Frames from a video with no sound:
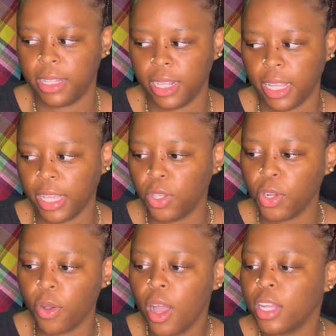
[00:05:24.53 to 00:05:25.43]
that like, you
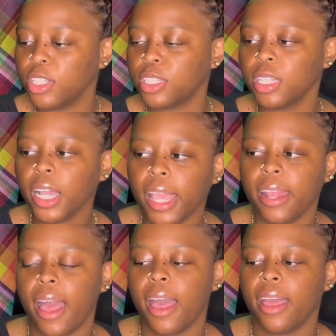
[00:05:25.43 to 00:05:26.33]
know, just looking
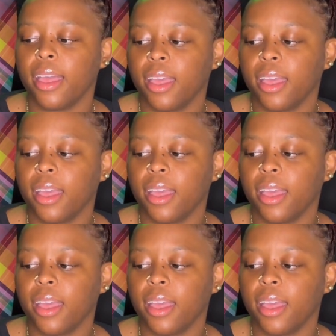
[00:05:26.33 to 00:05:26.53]
at